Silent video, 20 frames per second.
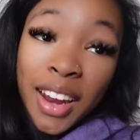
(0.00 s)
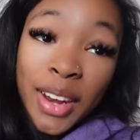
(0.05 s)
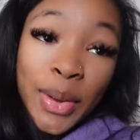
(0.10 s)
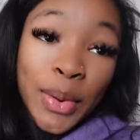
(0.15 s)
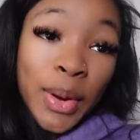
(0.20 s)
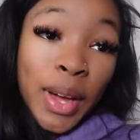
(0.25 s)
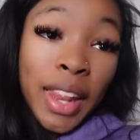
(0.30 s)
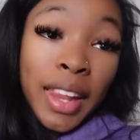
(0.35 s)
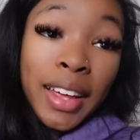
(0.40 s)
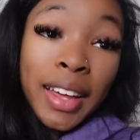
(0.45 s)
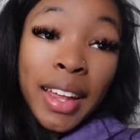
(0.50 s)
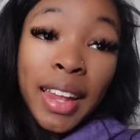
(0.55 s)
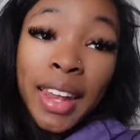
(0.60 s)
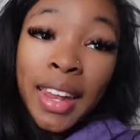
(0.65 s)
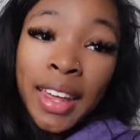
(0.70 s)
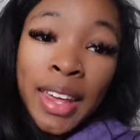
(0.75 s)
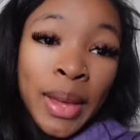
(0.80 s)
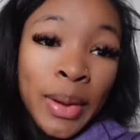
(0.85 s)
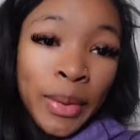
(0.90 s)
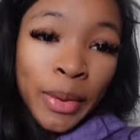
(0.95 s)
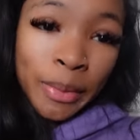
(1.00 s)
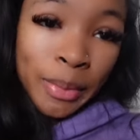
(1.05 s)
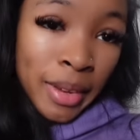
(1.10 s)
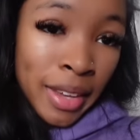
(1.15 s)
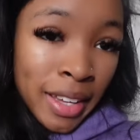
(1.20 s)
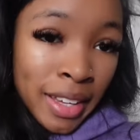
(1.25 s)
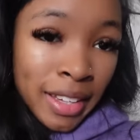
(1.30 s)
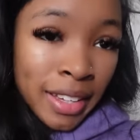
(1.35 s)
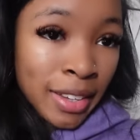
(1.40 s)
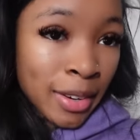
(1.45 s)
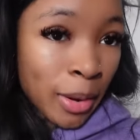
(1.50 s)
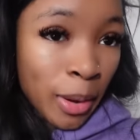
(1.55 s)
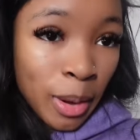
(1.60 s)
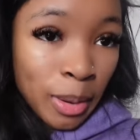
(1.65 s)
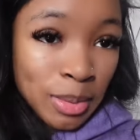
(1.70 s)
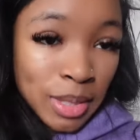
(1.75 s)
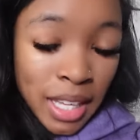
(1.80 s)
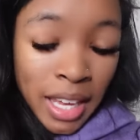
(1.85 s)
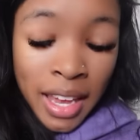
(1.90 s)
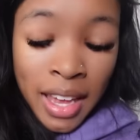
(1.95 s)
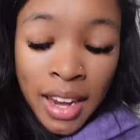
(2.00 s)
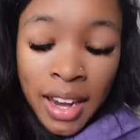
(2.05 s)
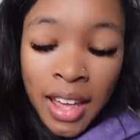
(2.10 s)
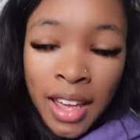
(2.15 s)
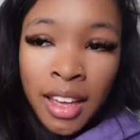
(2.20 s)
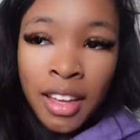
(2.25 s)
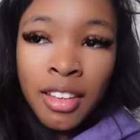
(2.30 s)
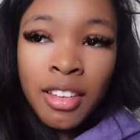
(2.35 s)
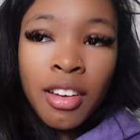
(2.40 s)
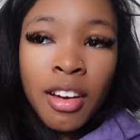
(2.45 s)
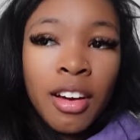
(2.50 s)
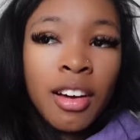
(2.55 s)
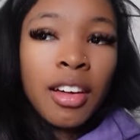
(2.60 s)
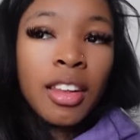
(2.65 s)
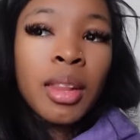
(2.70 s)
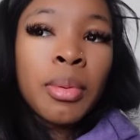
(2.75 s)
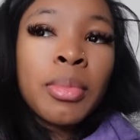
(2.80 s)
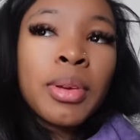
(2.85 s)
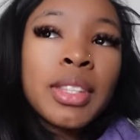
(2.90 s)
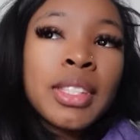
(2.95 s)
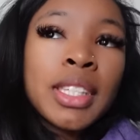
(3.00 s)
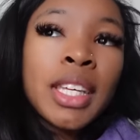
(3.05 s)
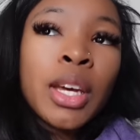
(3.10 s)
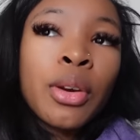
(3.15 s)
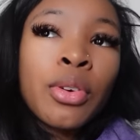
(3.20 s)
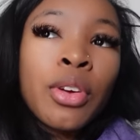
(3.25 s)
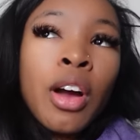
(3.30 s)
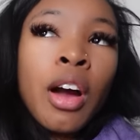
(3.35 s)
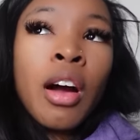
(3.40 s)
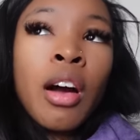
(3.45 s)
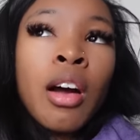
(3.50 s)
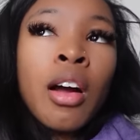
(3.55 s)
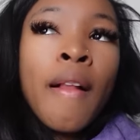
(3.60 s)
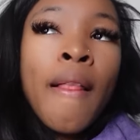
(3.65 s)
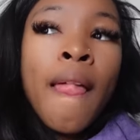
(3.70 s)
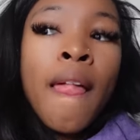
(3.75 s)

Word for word: do a little clean with me, you know what I'm saying? And y'all, let me tell y'all,